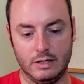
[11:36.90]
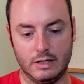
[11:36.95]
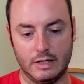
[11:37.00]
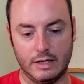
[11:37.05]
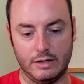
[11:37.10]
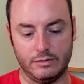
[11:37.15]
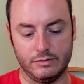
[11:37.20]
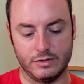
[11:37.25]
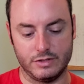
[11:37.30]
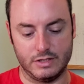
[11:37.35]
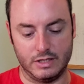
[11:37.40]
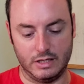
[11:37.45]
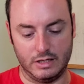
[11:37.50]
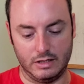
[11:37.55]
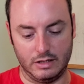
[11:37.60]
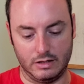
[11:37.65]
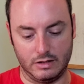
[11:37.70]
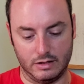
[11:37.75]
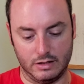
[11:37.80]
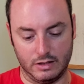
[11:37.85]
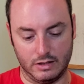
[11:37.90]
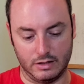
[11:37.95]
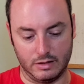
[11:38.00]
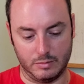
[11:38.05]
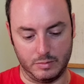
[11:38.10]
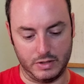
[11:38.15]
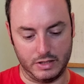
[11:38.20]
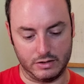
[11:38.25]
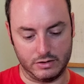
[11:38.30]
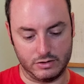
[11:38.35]
I don't see anything in the
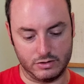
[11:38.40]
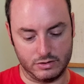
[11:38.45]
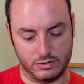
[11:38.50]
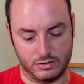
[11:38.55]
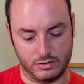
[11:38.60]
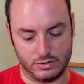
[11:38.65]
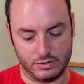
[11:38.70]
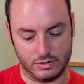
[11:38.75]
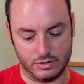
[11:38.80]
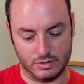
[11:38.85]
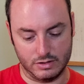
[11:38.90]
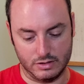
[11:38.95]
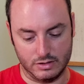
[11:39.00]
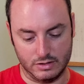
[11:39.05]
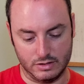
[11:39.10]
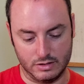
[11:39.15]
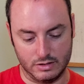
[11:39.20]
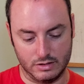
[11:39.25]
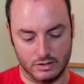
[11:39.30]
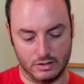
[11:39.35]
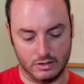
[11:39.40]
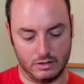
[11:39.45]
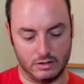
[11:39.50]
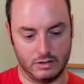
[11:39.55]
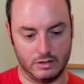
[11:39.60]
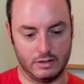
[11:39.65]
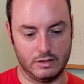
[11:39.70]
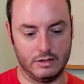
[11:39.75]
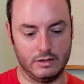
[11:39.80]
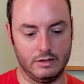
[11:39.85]
pictures
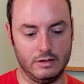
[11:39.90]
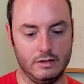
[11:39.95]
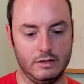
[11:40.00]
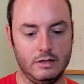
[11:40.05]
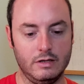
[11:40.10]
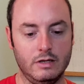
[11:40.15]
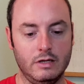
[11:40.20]
on